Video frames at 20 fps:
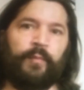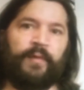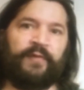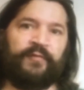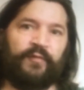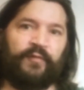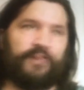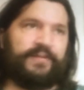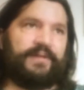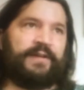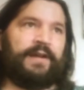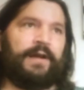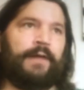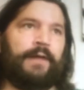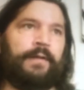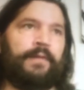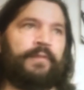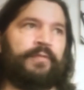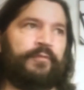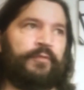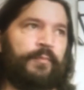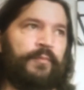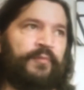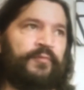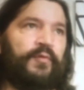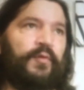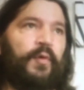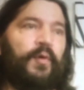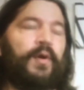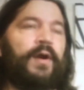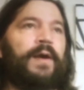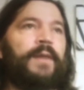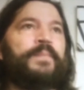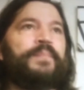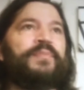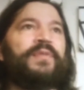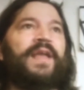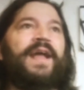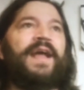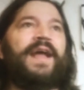4x4s had gone through before,
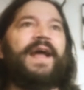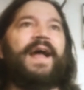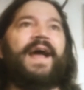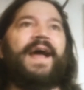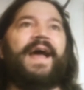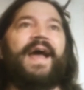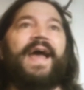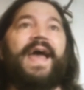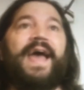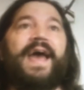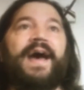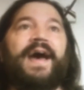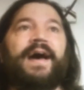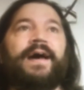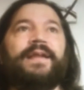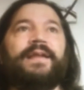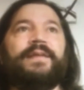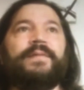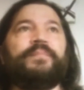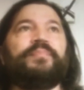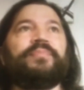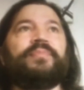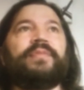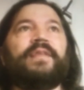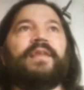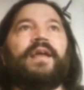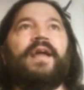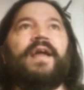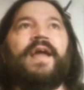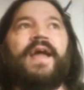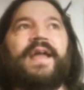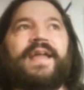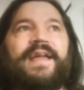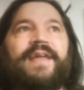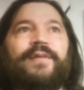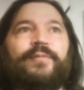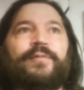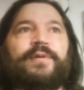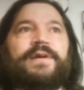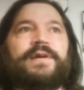and
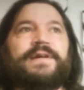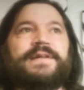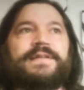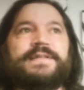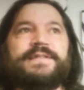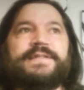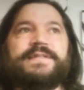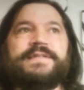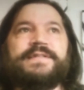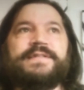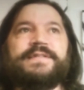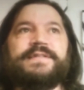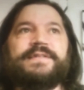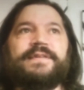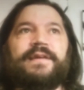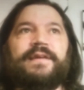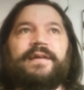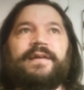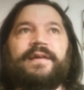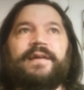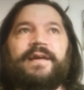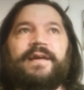it was